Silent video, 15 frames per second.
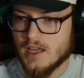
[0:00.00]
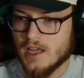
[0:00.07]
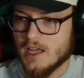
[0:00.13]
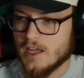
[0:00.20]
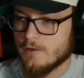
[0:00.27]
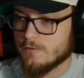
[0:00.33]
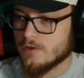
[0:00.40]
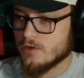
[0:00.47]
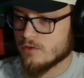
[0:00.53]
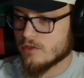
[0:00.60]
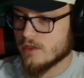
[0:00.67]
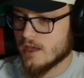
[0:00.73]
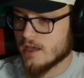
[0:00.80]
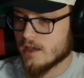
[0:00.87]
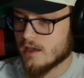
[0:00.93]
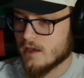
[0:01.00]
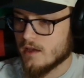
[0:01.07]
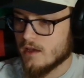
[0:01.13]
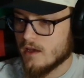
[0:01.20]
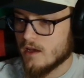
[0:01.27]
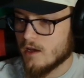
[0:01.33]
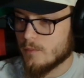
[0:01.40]
if you think
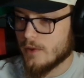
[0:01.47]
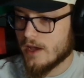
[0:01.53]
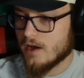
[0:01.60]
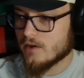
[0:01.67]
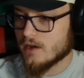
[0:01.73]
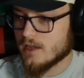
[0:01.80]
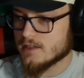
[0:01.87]
about a